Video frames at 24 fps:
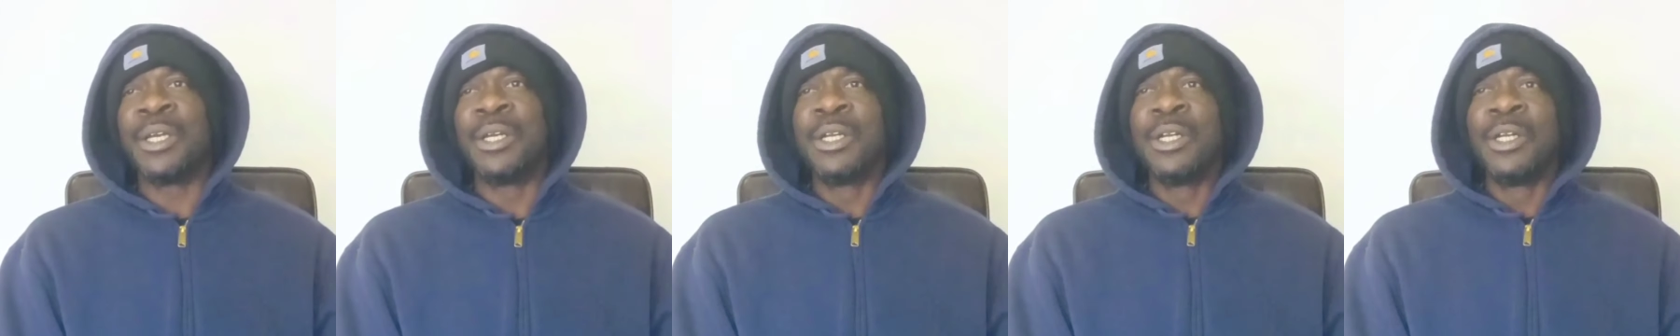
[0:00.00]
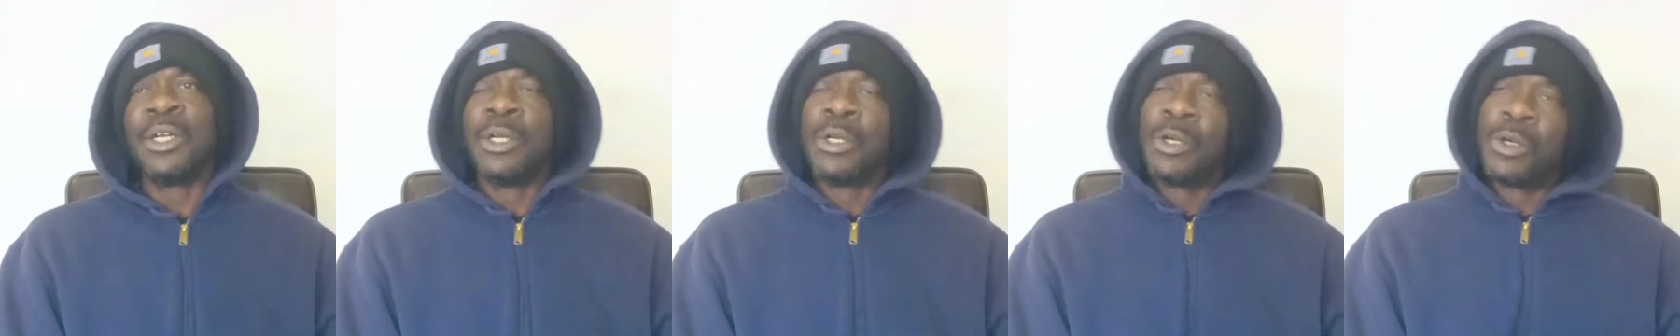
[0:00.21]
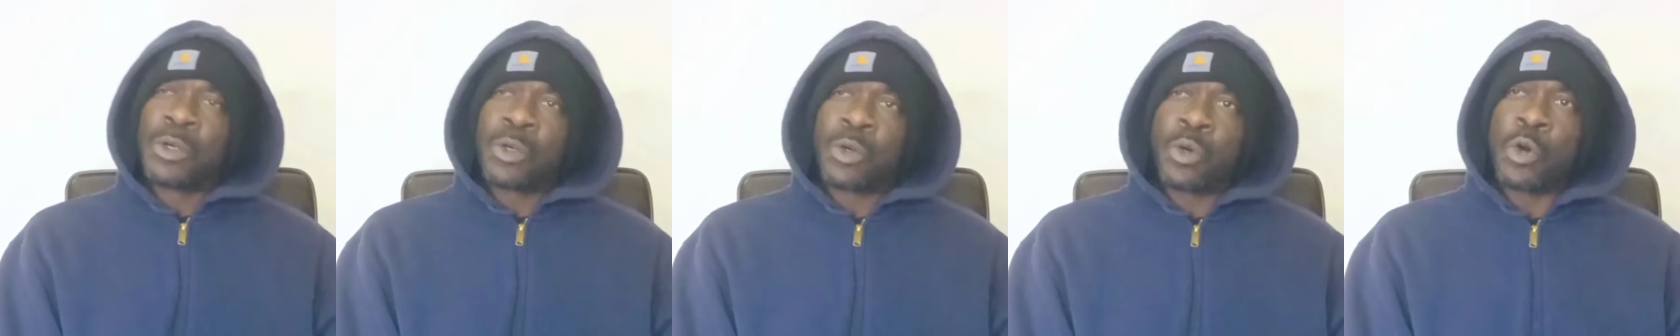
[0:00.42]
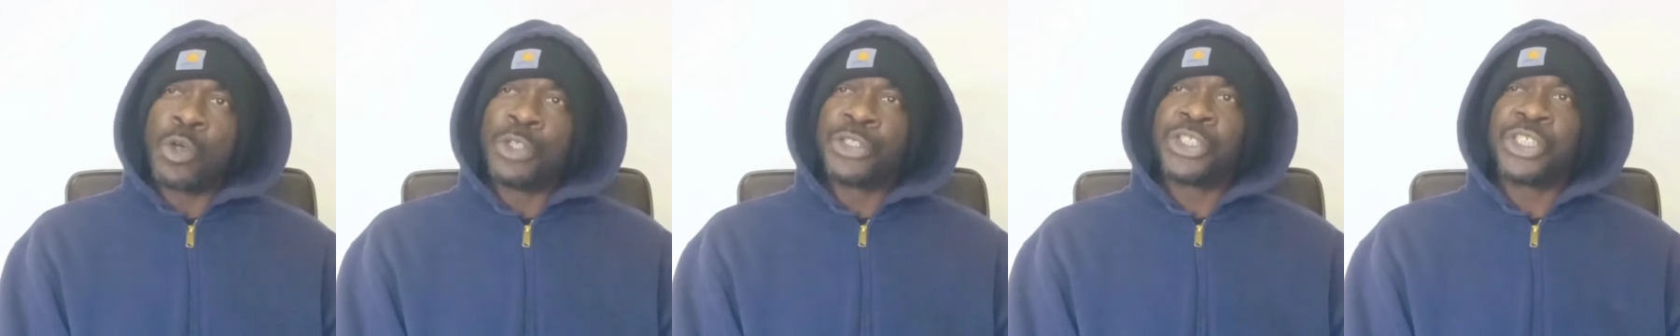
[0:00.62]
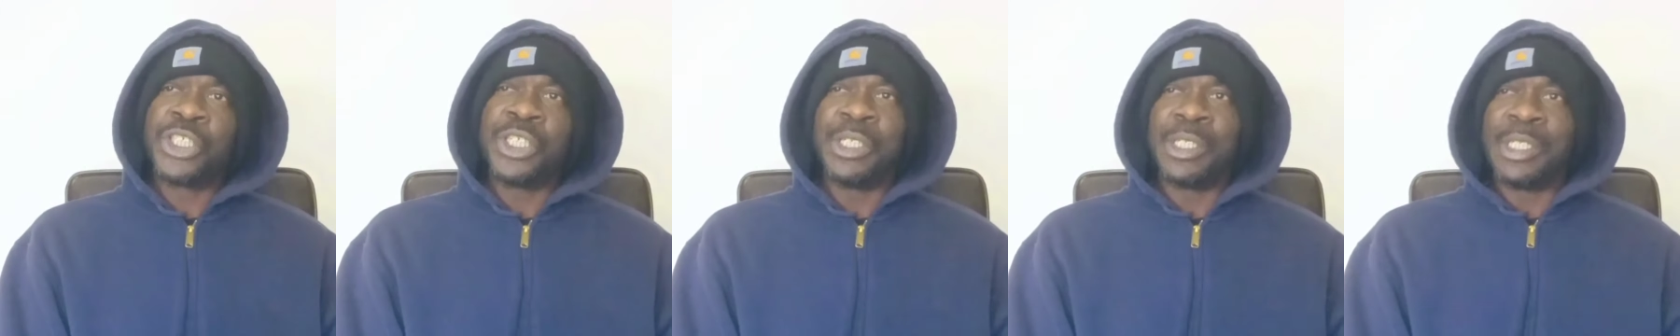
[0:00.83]
But, of
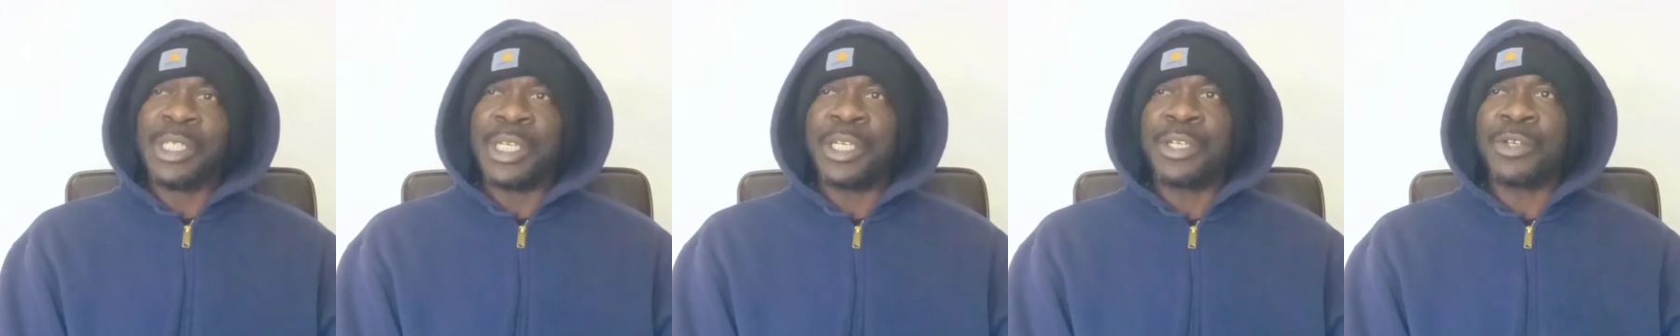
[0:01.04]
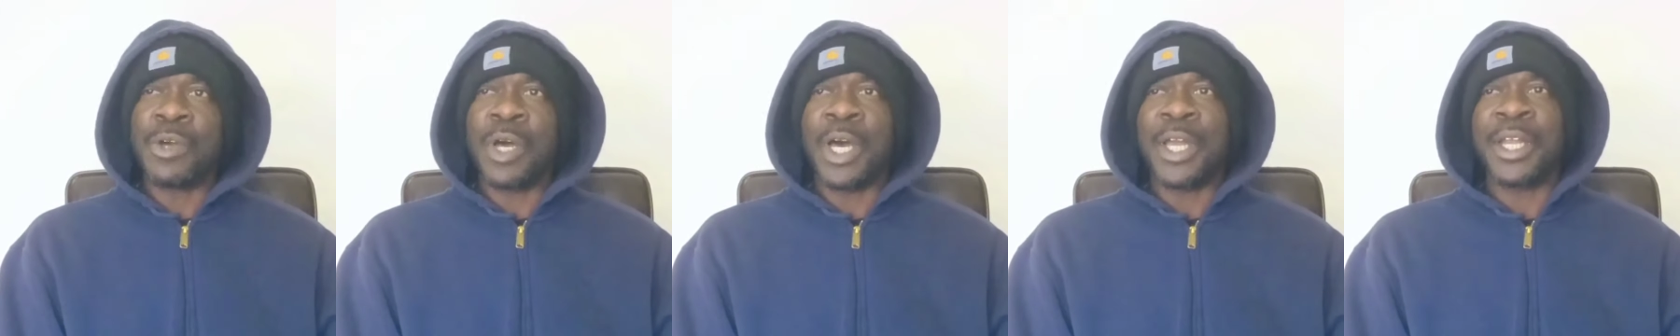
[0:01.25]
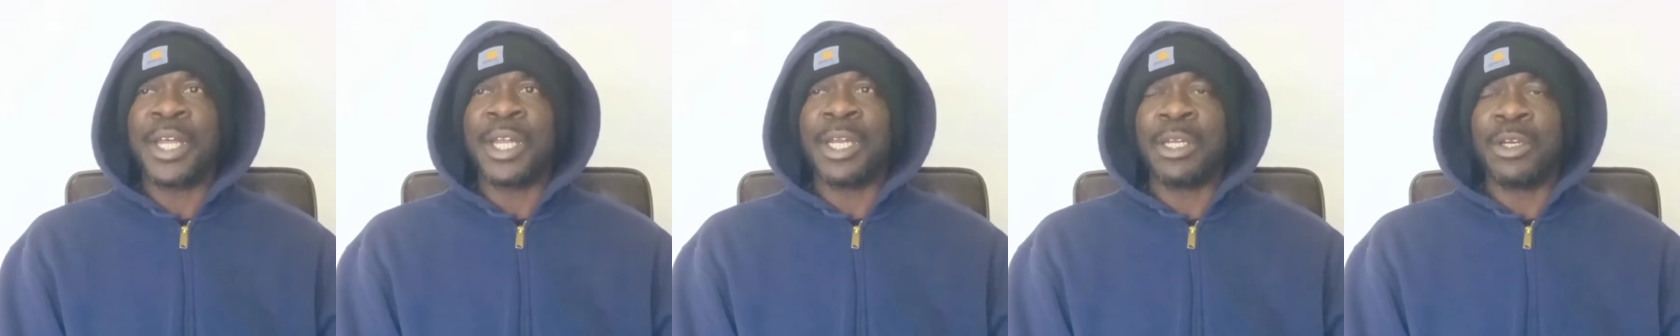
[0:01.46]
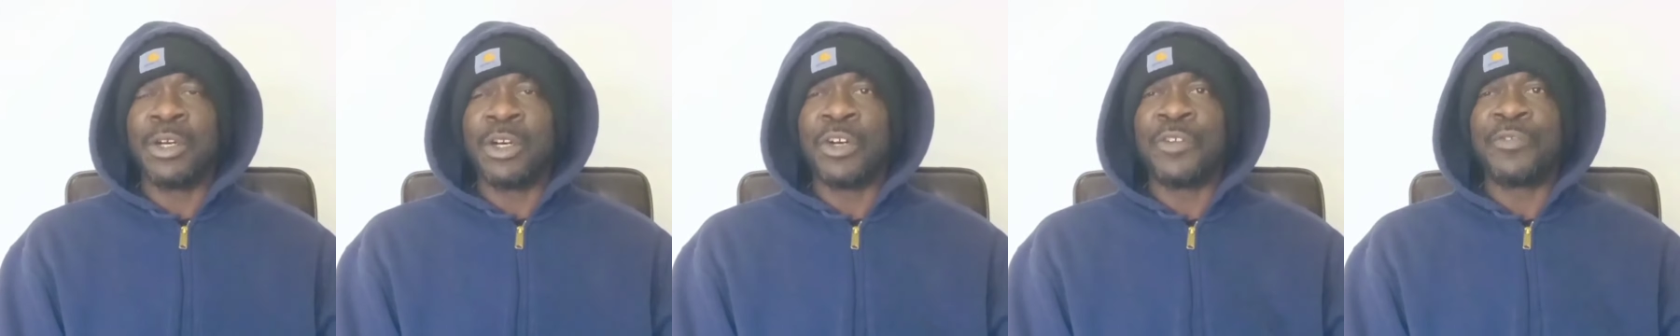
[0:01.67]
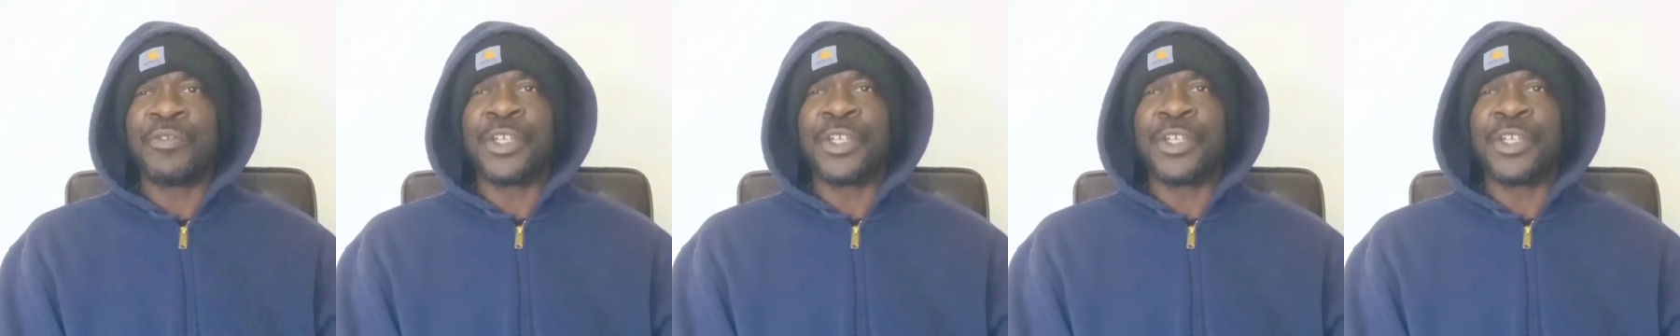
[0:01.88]
course, she didn't know how that